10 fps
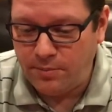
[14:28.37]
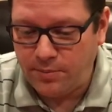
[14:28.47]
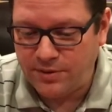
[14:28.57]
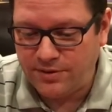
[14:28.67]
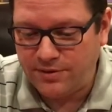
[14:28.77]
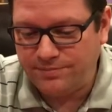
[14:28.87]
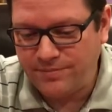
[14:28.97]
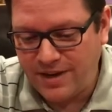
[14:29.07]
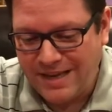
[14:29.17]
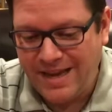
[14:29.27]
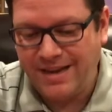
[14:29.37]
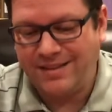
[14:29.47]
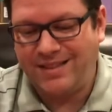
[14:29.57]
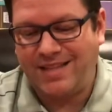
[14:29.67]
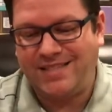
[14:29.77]
But again,
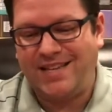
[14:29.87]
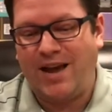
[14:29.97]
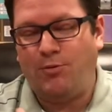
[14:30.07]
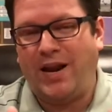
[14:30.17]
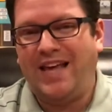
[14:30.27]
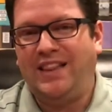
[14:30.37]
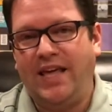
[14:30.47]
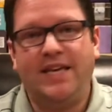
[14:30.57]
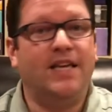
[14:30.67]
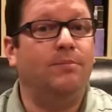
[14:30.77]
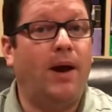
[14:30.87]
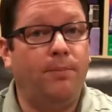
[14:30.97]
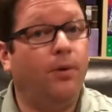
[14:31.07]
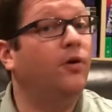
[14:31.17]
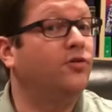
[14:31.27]
that's not what I like in my
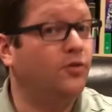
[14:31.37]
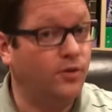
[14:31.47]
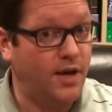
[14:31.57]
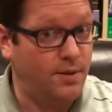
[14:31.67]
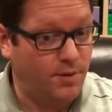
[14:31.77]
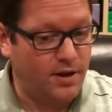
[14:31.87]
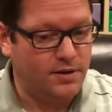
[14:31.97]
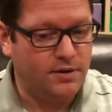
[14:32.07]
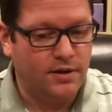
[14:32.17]
personal game night.